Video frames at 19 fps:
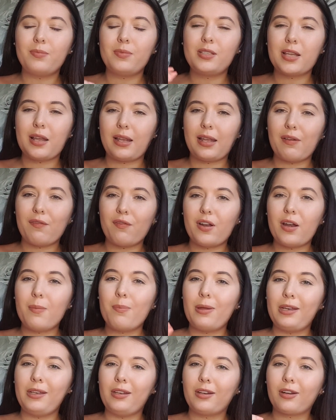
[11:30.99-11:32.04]
to give an
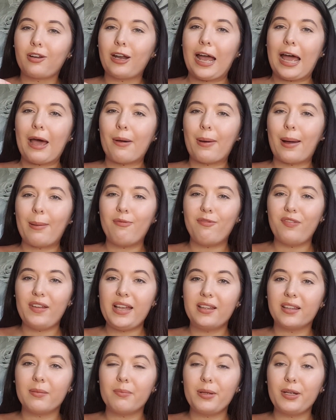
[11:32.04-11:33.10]
opinion on how I'm
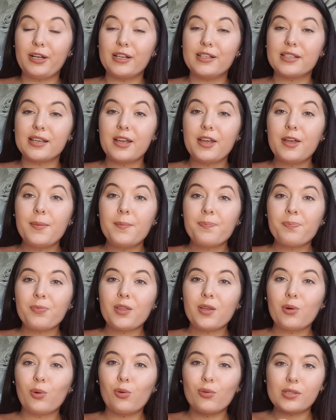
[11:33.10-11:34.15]
feeling, because
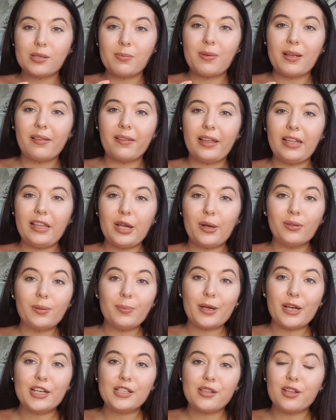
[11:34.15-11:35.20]
ultimately the only
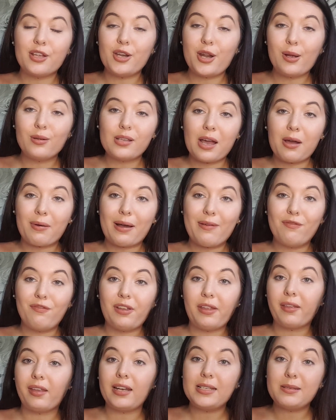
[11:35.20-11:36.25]
person that knows how I'm
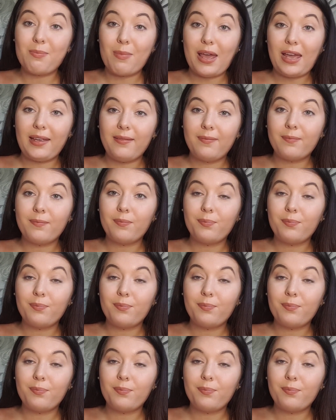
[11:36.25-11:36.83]
feeling is me.